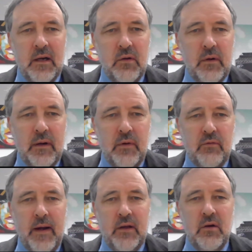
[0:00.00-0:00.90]
a lawyer
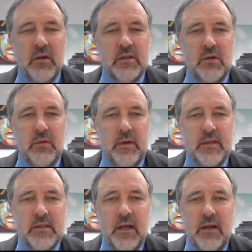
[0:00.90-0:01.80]
with Rainey Collins
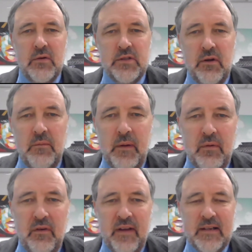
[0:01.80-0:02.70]
Lawyers and also a
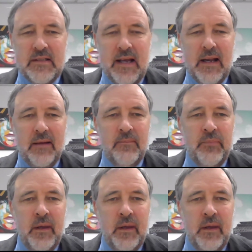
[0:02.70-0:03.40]
member of Anzella.